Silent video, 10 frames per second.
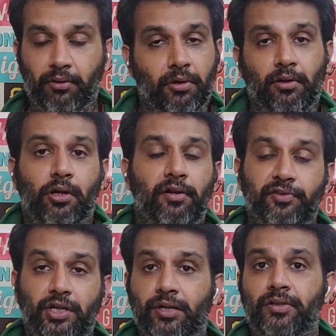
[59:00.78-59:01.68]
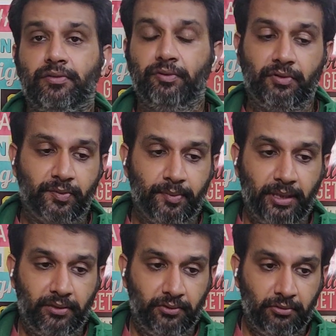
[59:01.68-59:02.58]
undergone a lot of changes with
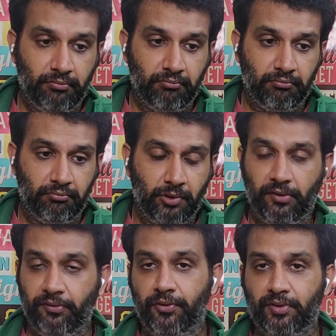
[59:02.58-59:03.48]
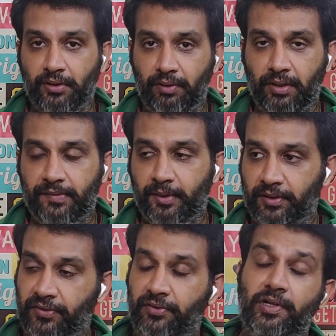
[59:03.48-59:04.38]
respect to all those areas
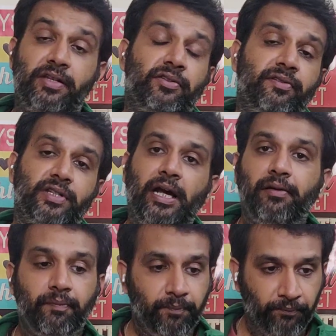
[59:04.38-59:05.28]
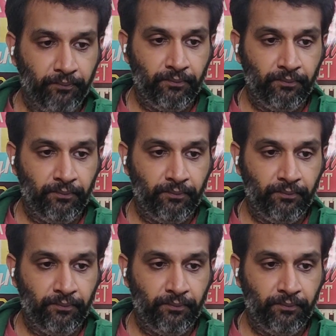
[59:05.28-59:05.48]
because of the transit of Saturn.